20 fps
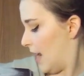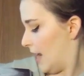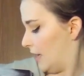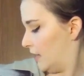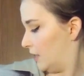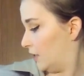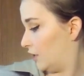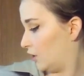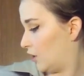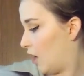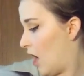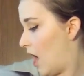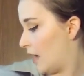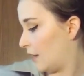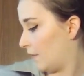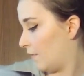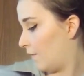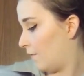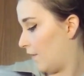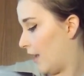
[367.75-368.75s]
His
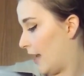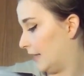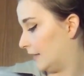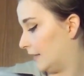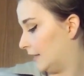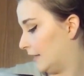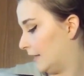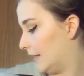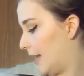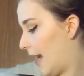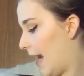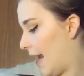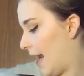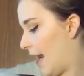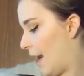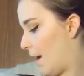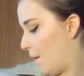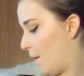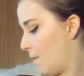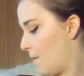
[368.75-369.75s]
scarred face is
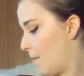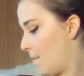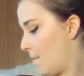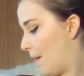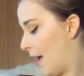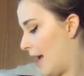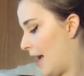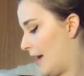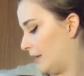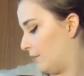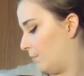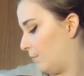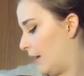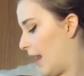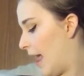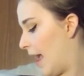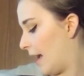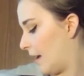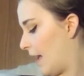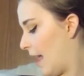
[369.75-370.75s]
hidden behind a
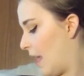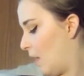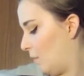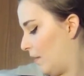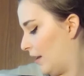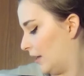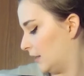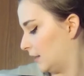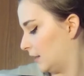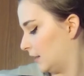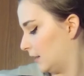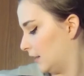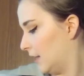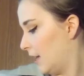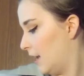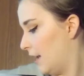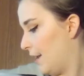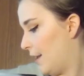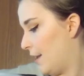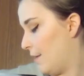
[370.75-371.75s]
black helmet.
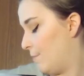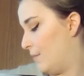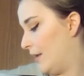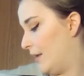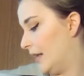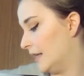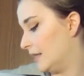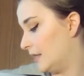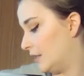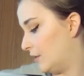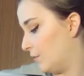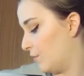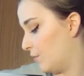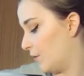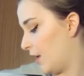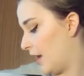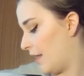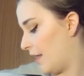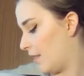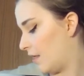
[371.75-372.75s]
He begins to
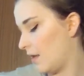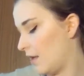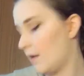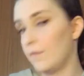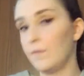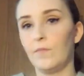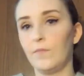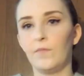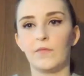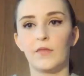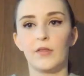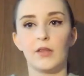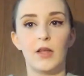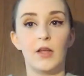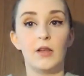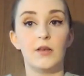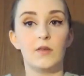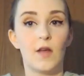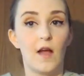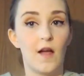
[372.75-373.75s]
breathe.
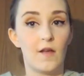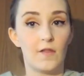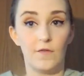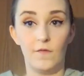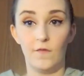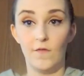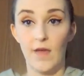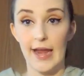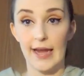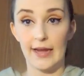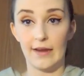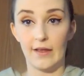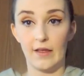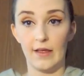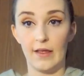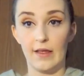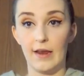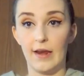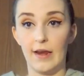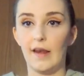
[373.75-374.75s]
Darth Vader
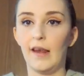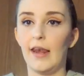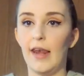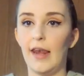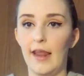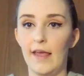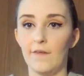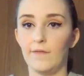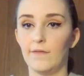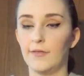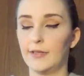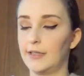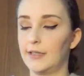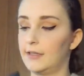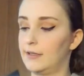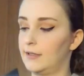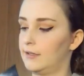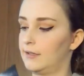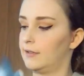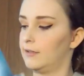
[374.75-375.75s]

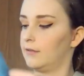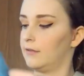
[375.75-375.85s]
lives.